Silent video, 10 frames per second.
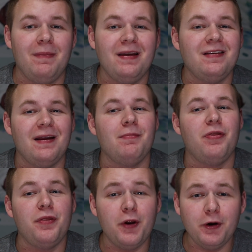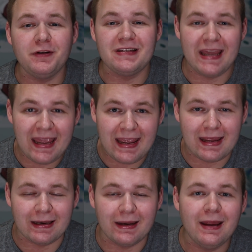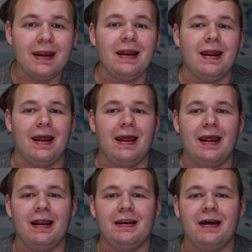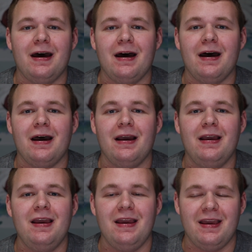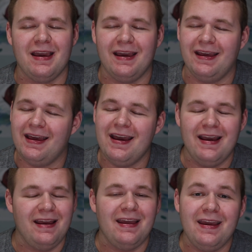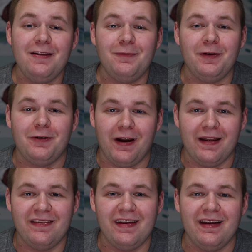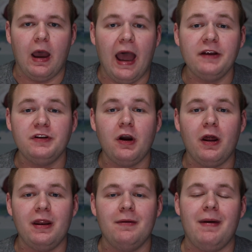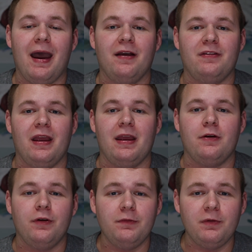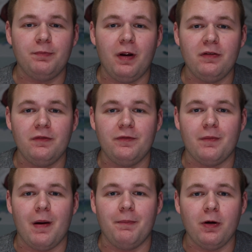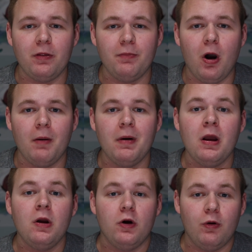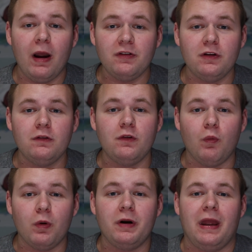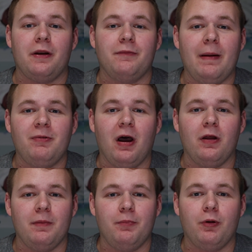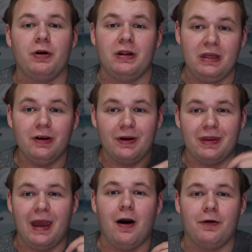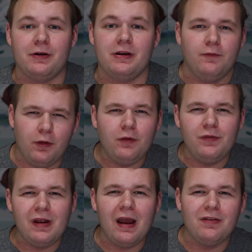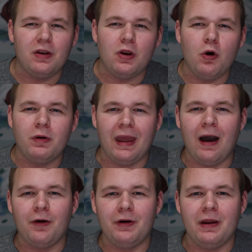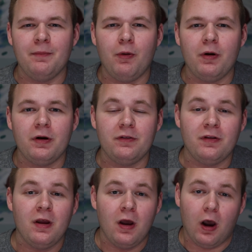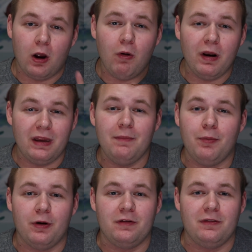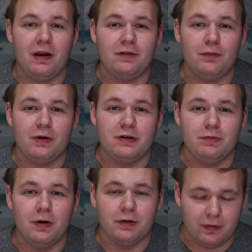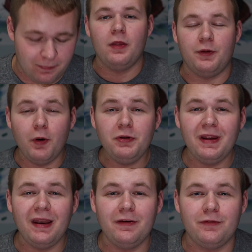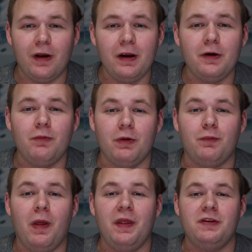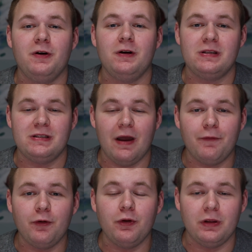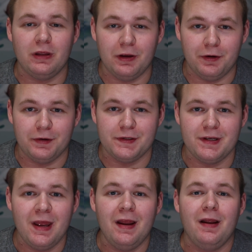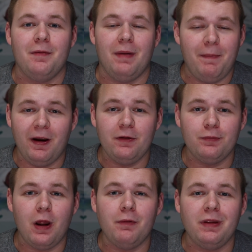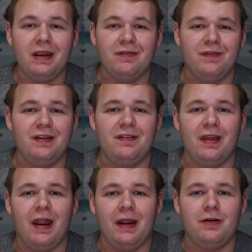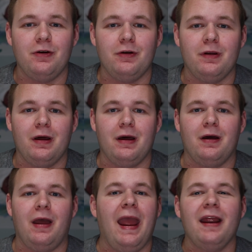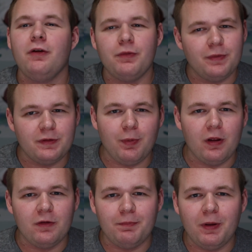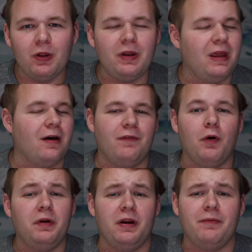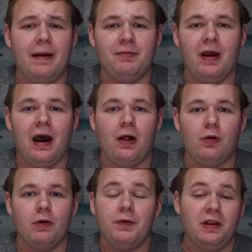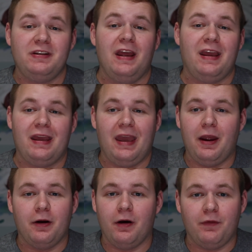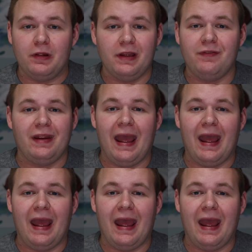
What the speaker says: makes him 13, and he's been crazy. I actually got him as a Christmas present from my birth mom, who actually used to work at a reptile importer here in Calgary. For those of you guys that know Calgary importers, Aquatic Imports is actually where she worked. The road to getting Striker was one that took several years. My parents were not really convinced that I could handle the responsibility of owning a reptile or really taking care of a living